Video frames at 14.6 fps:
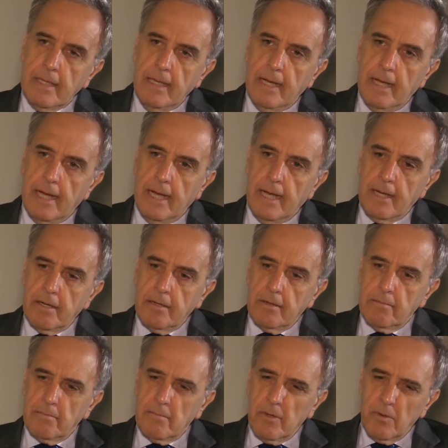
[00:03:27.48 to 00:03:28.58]

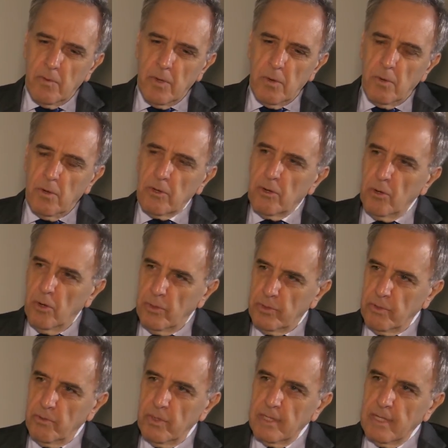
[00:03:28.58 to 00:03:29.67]
and we were
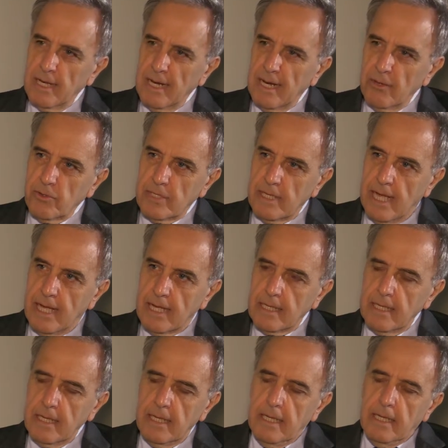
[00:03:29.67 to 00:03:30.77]
close with the Lausanne,
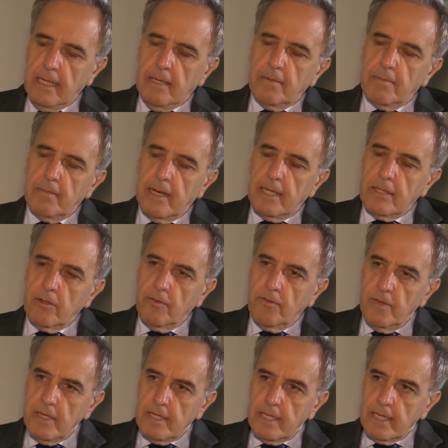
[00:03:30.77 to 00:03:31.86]
but
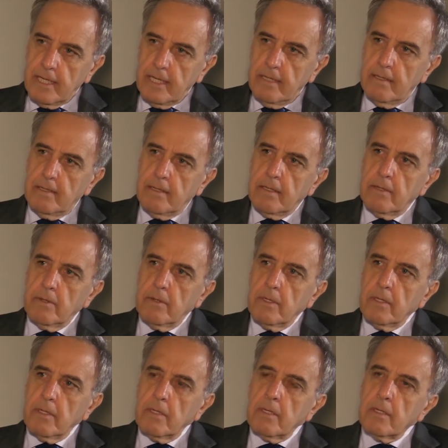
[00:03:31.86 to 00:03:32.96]
officially
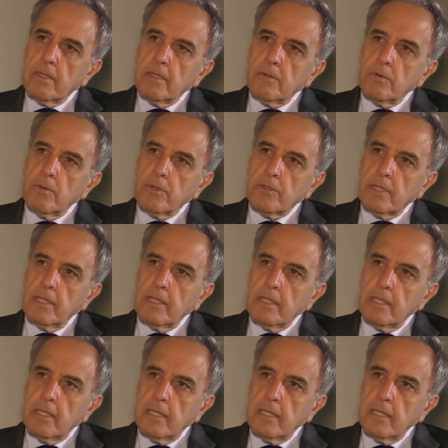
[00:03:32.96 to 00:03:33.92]
it was in